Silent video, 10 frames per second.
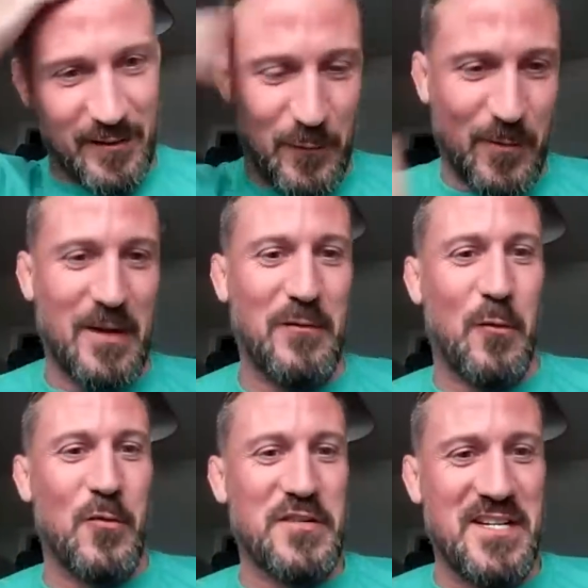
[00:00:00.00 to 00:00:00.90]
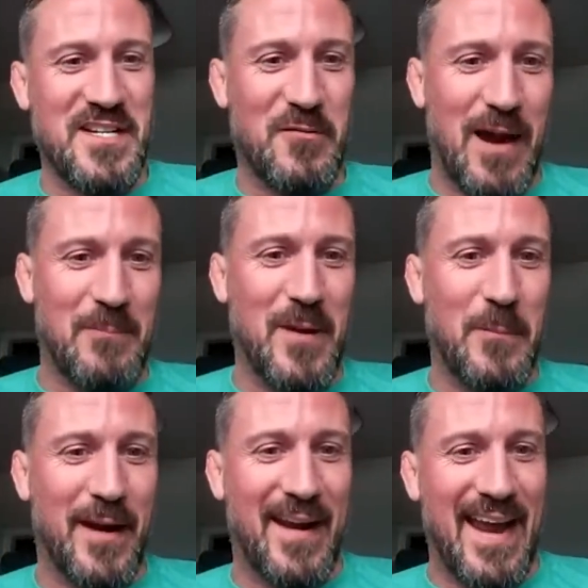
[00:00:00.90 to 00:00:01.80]
and of course he grabbed
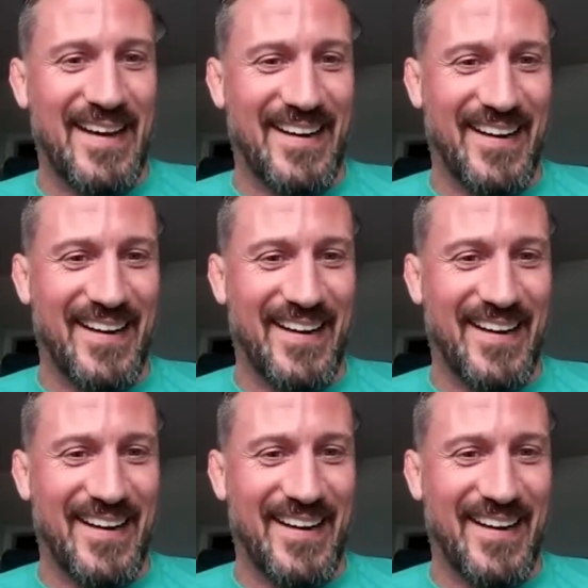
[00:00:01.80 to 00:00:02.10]
me by the neck,